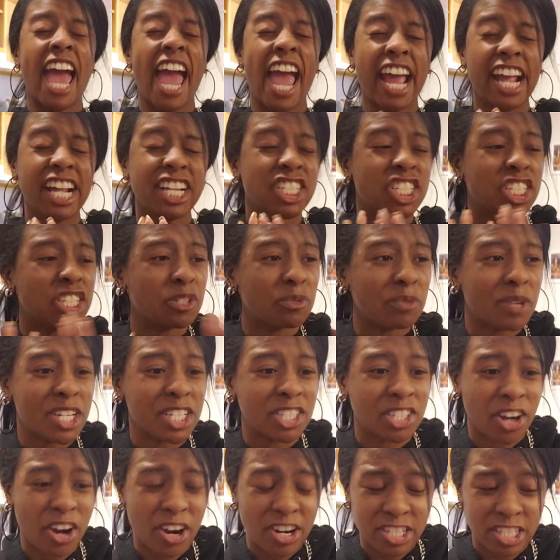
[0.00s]
hate sweet
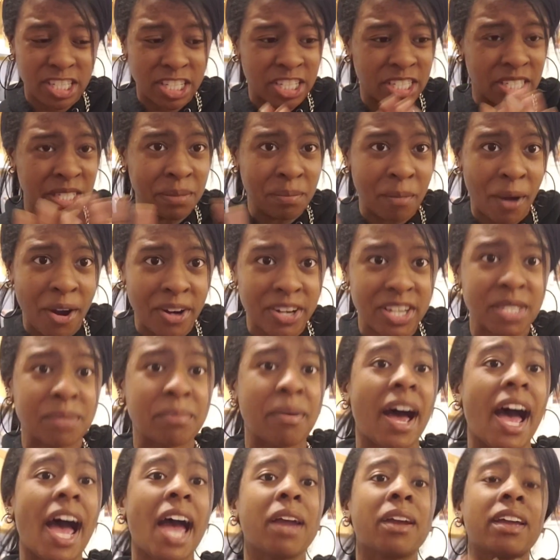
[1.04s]
tarts and Smarties,
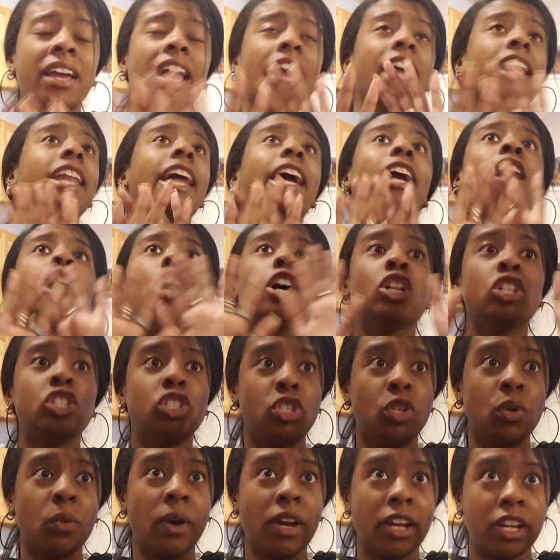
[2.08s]
but I, like,
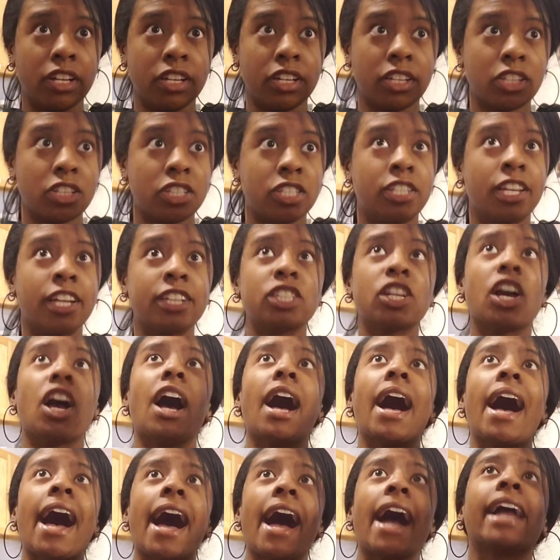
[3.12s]
to a such a
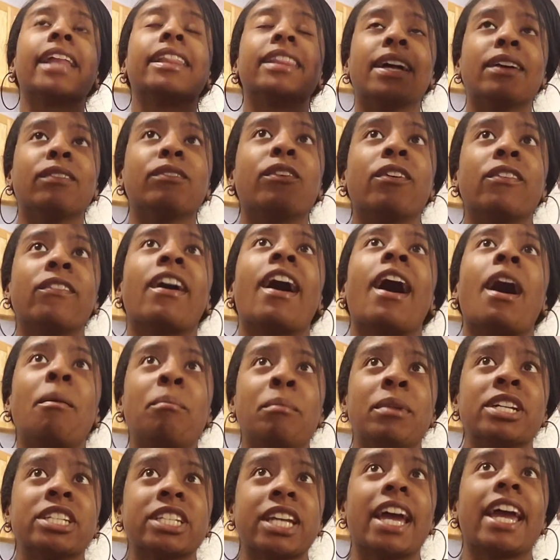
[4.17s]
high level of how
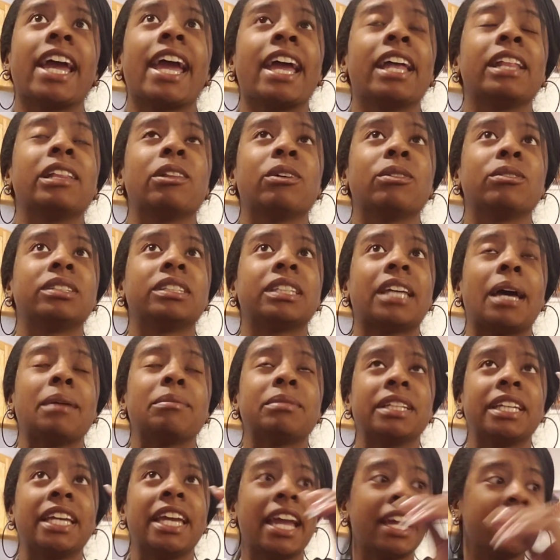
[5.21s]
much I hate those
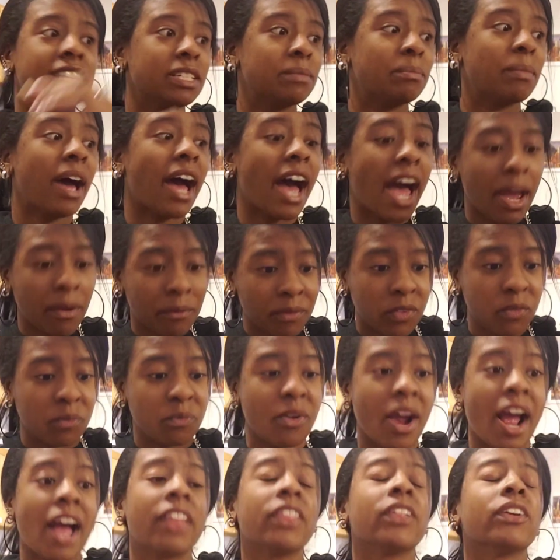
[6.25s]
types of candies, but I
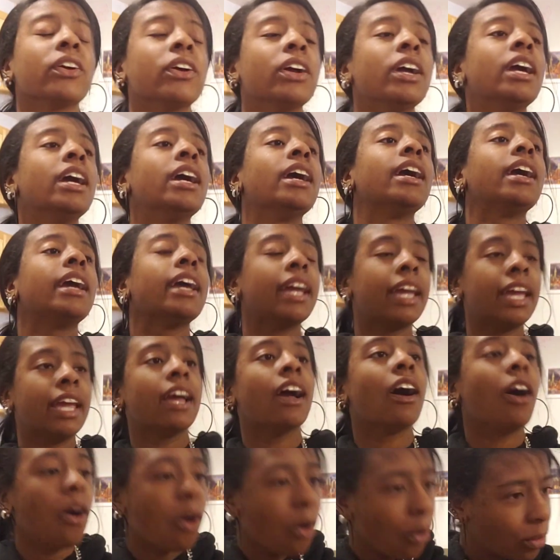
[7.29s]
would rather
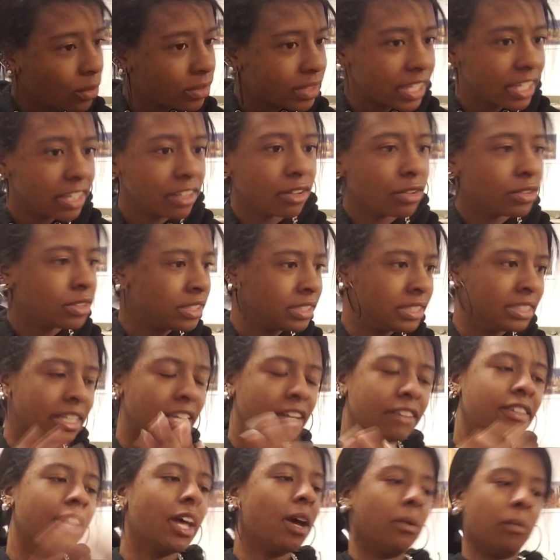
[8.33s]
eat a whole thing of those
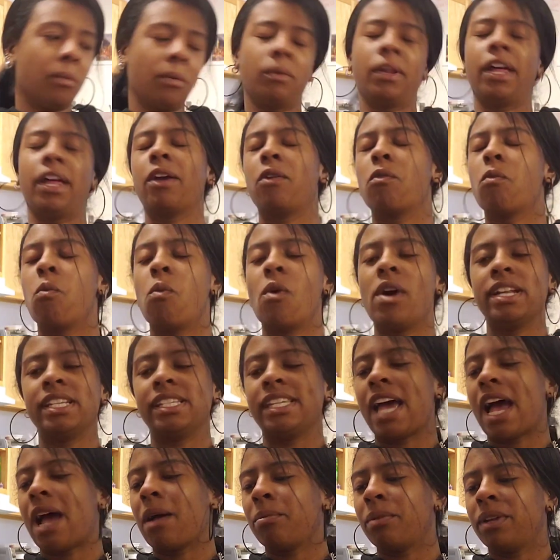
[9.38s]
instead of that, like, one
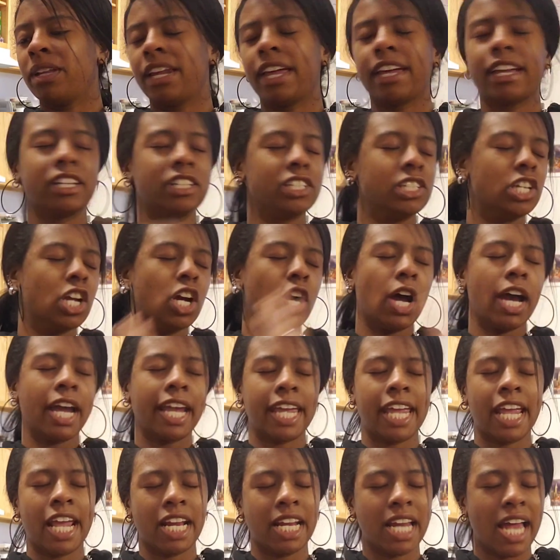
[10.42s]
tablet. Like, no, I
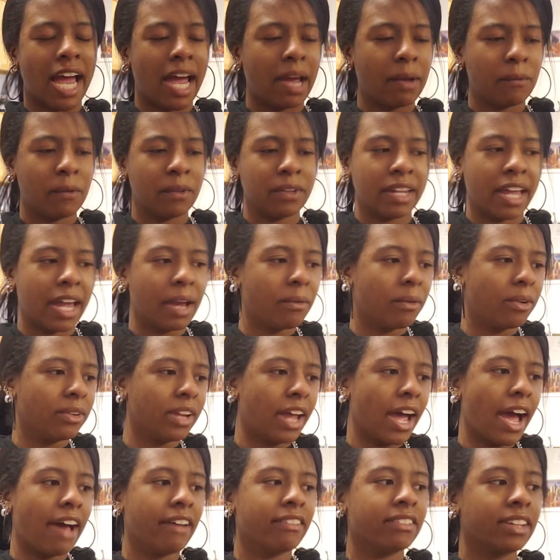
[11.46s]
cannot, I will not, I will
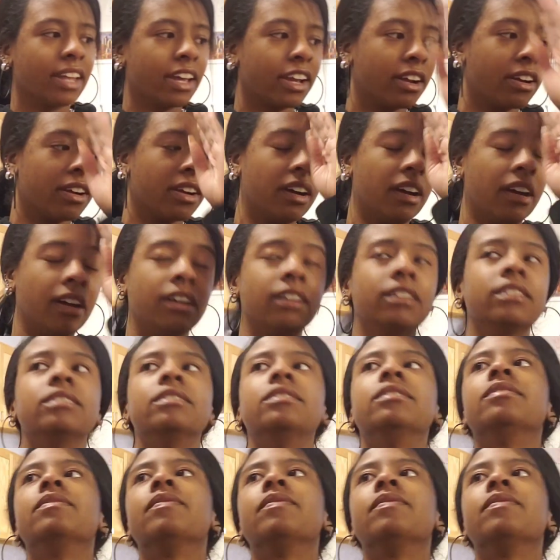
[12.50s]
not. I was like, girl,